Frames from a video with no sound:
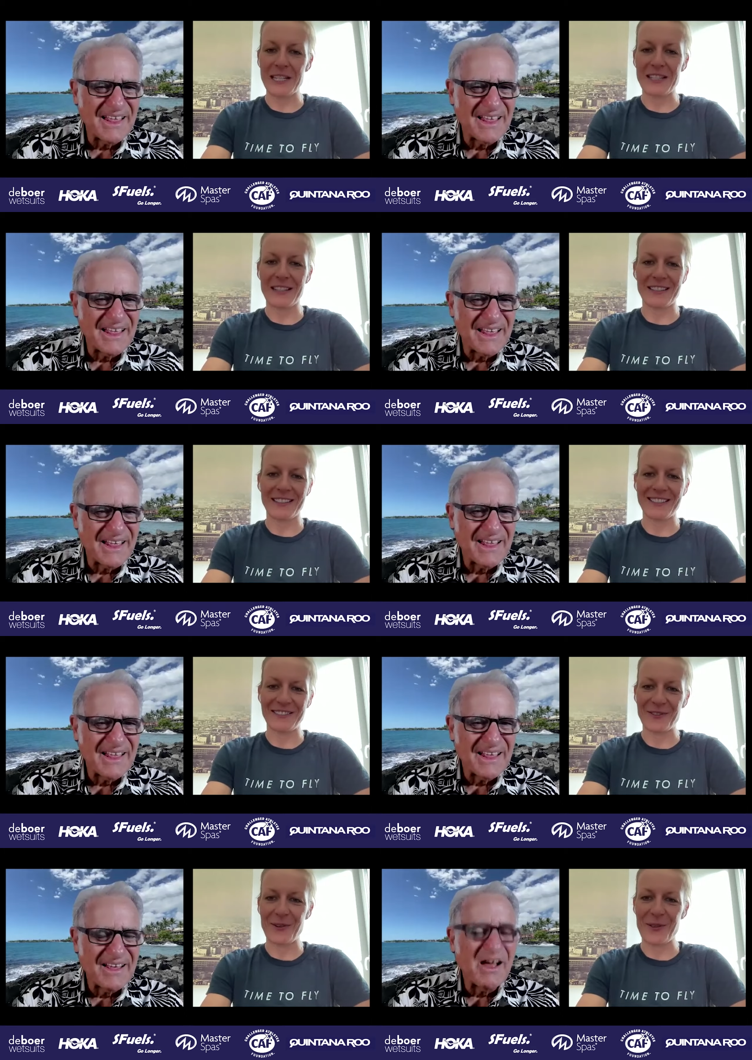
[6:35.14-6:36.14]
Speaker 1: once. Uh,
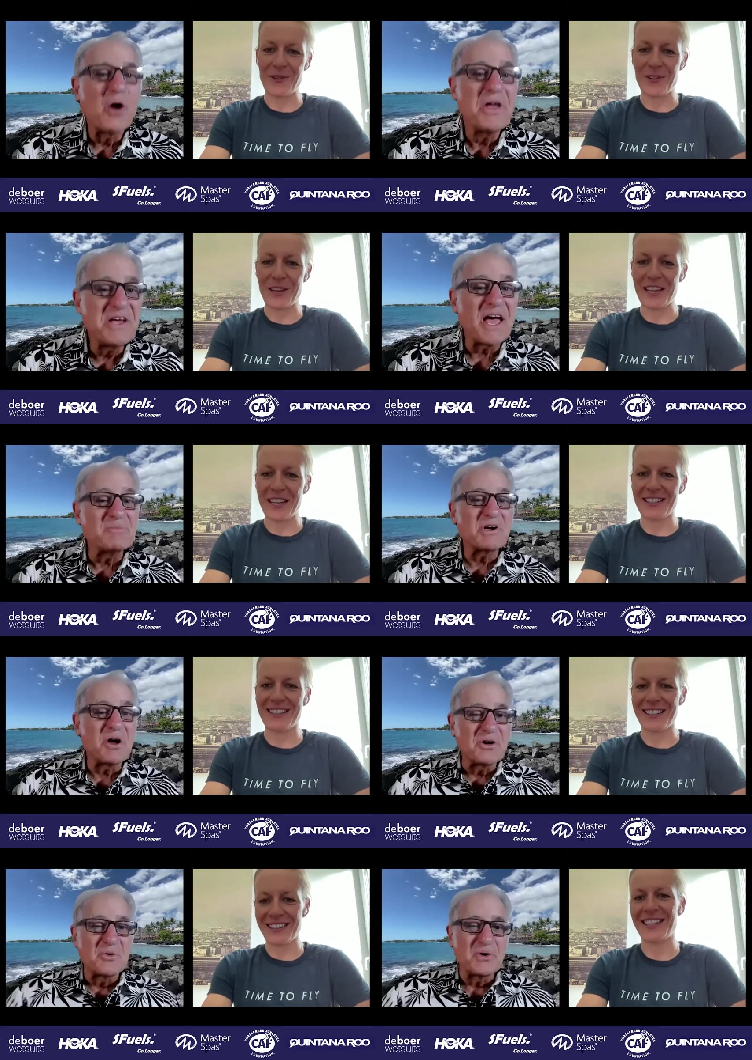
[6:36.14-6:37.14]
Speaker 2: for oh, the he came to
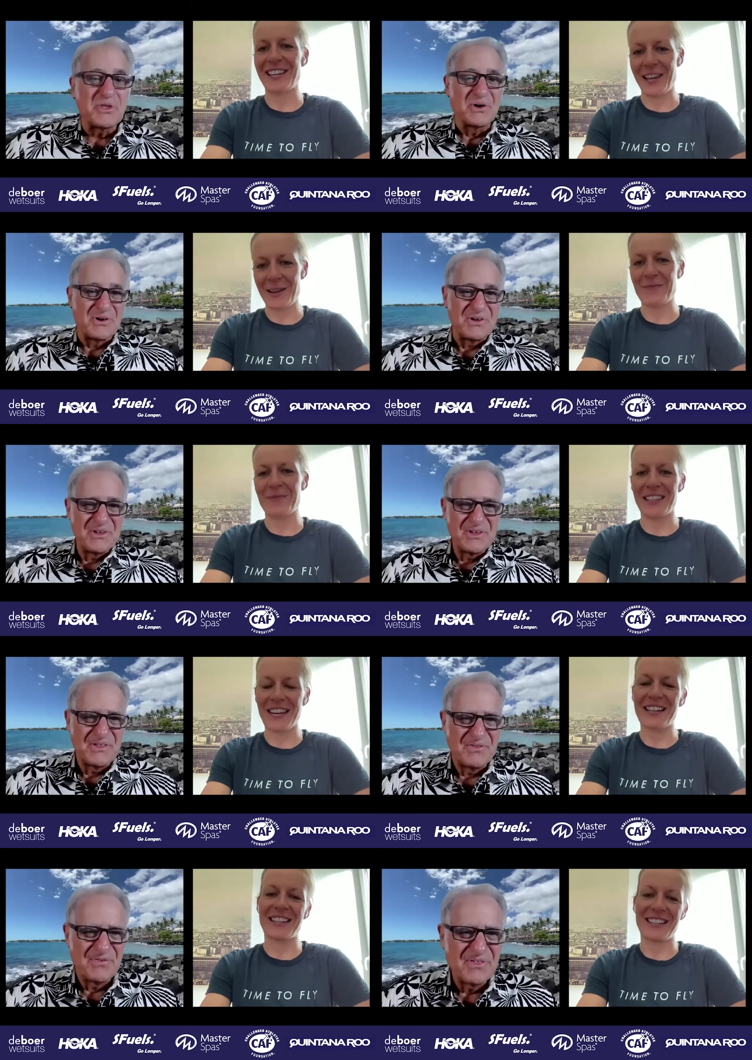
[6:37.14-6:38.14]
Kona with you. He came.
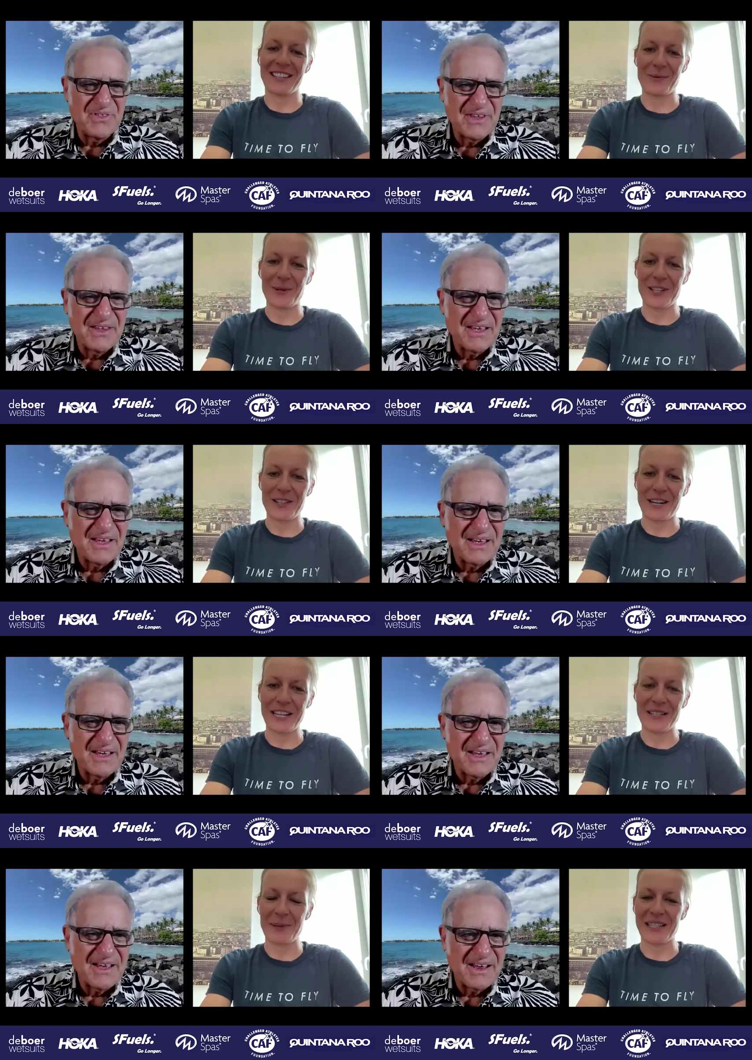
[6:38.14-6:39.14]
Yeah, yeah, he watched the
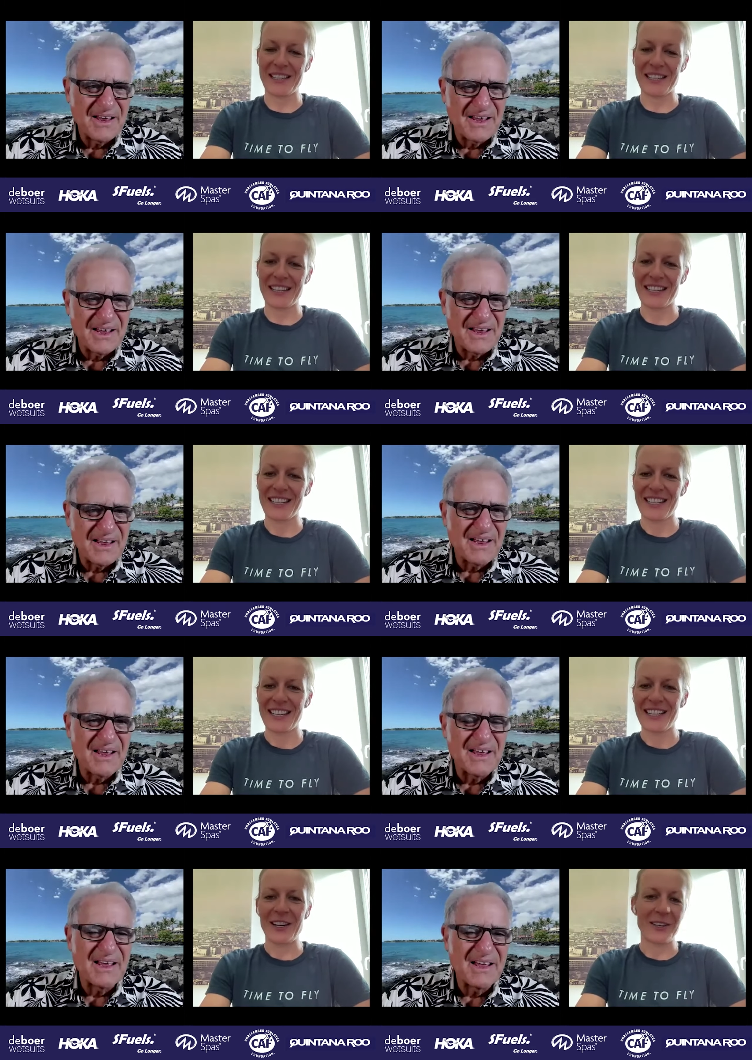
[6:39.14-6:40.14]
race, but.
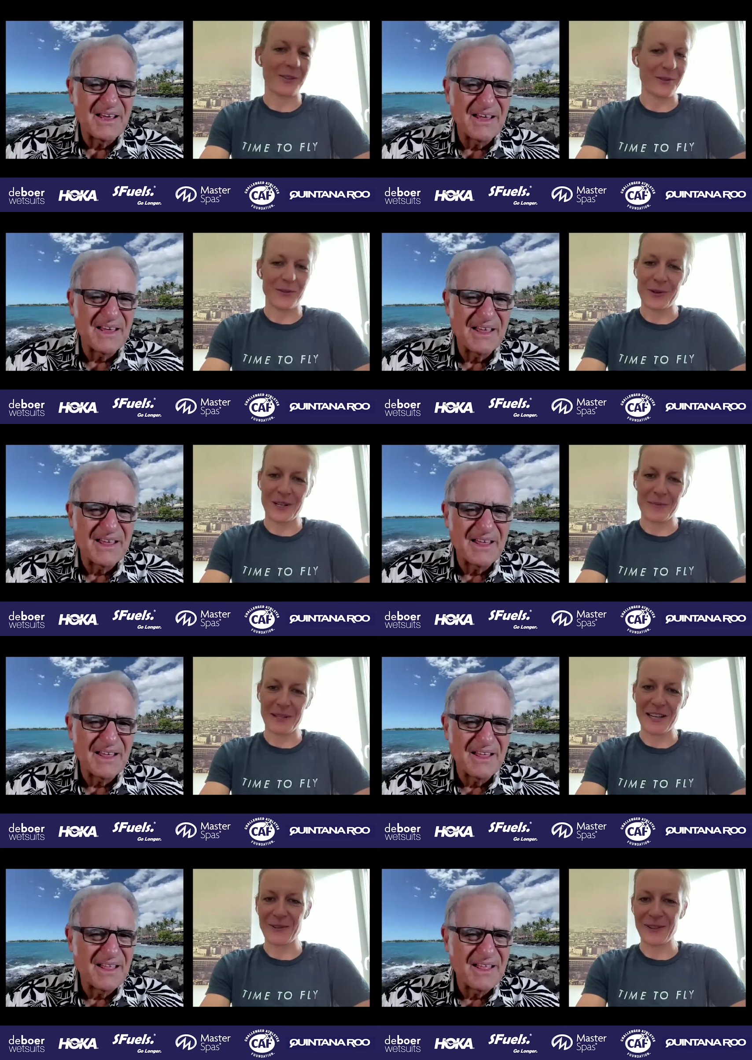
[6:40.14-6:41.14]
Speaker 1: Yeah, not for
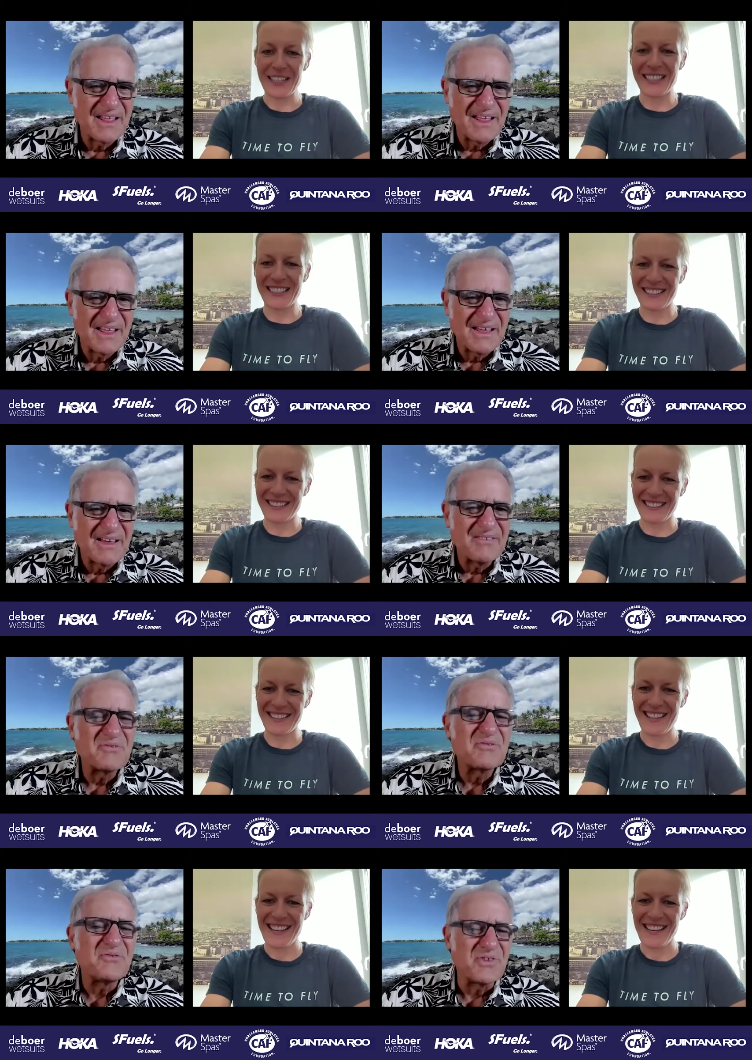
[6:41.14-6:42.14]
himself.
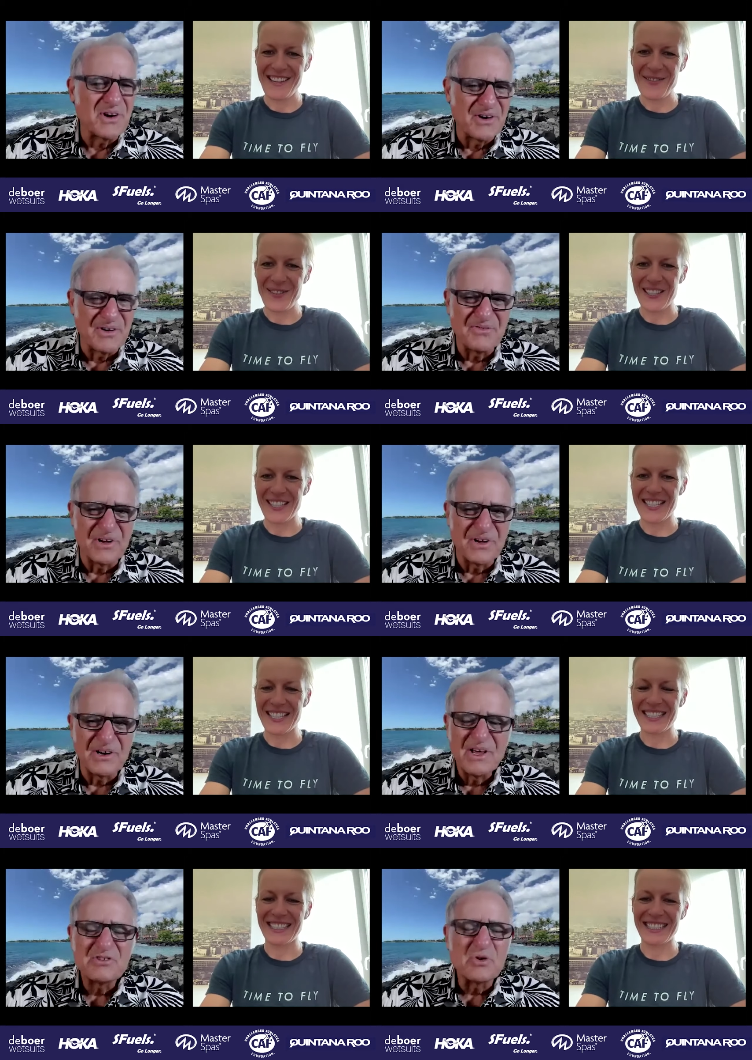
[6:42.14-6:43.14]
Speaker 2: Very fun. But,
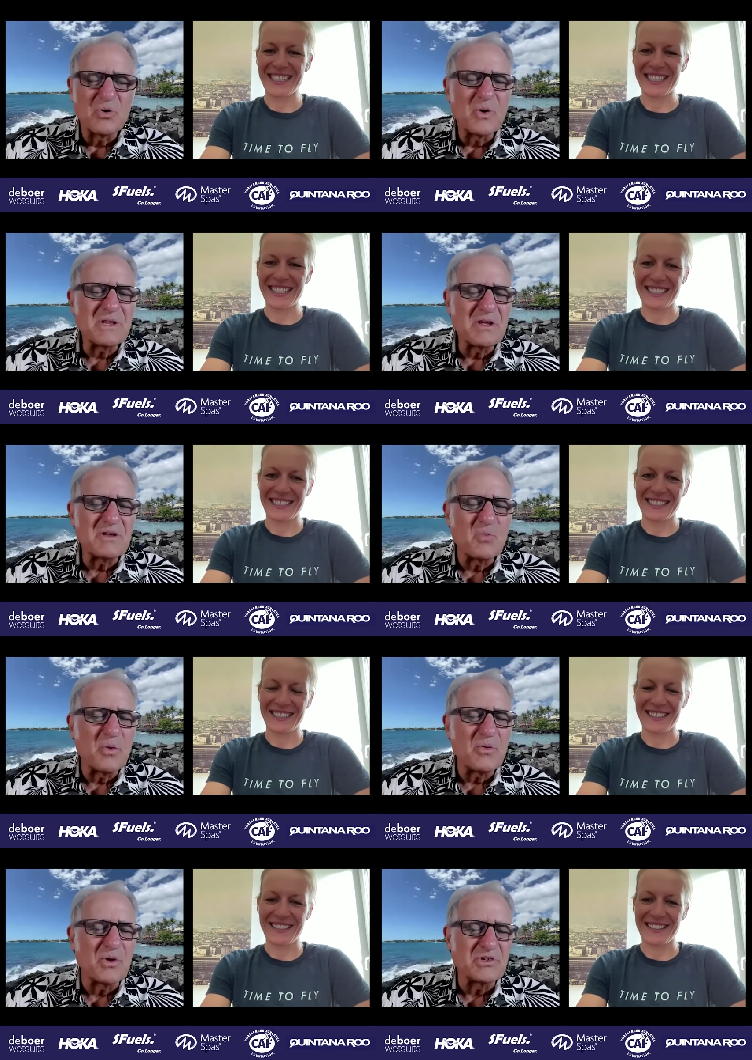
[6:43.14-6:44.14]
so what
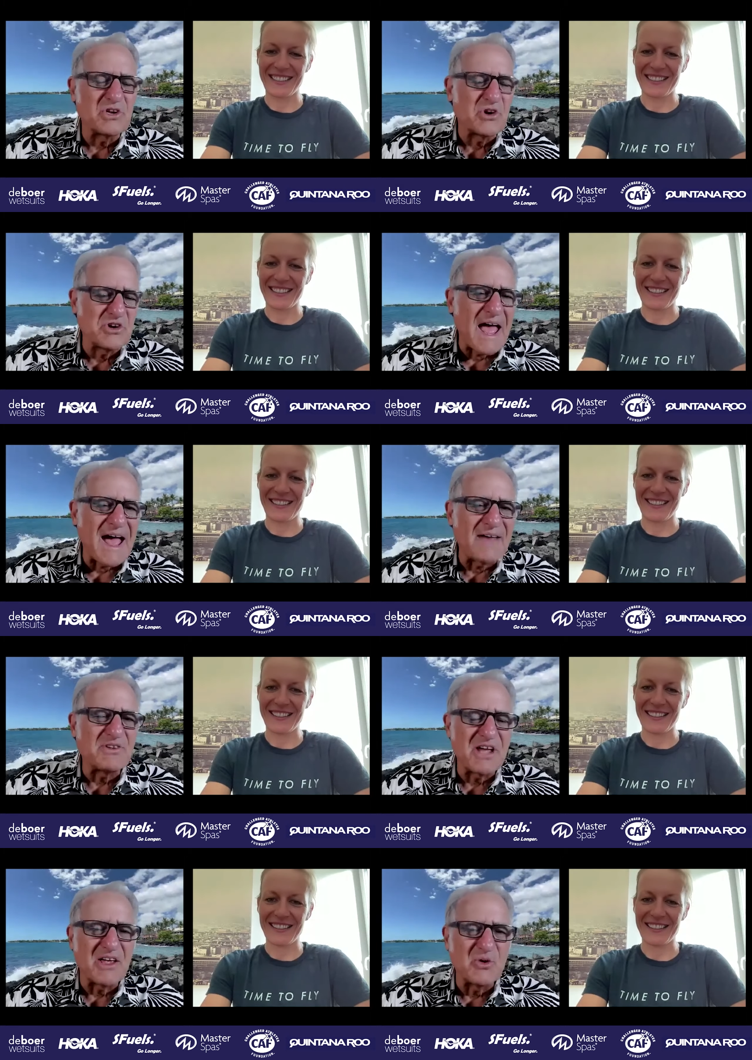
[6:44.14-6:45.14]
was it, your dad that
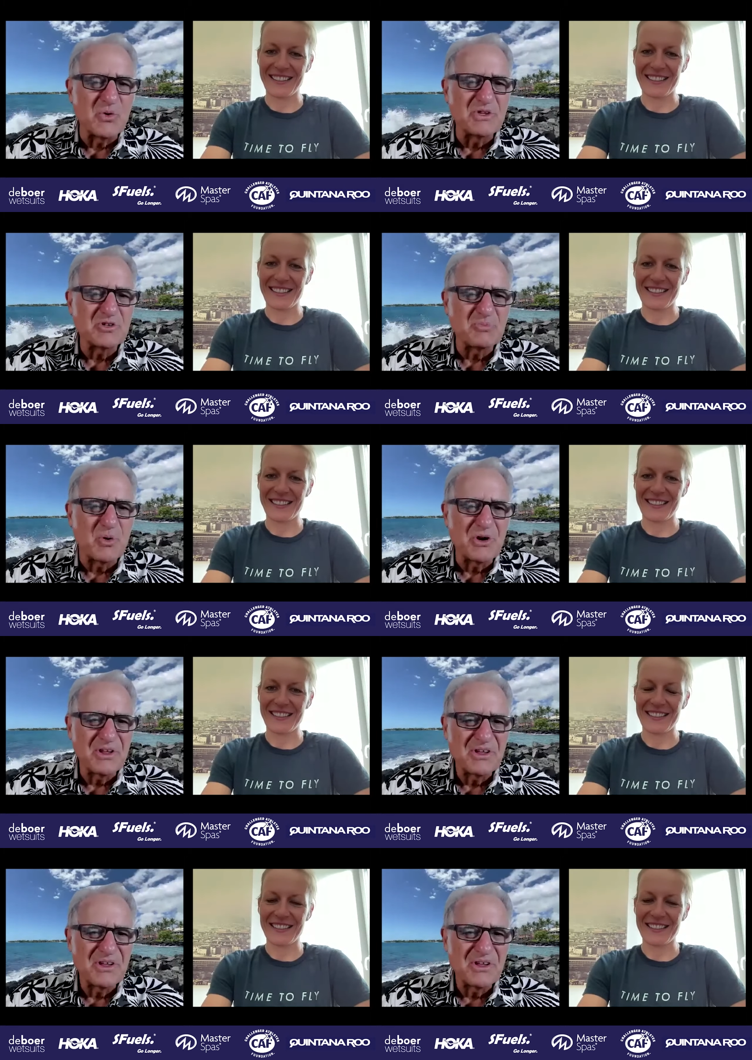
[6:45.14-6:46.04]
got you into the sport?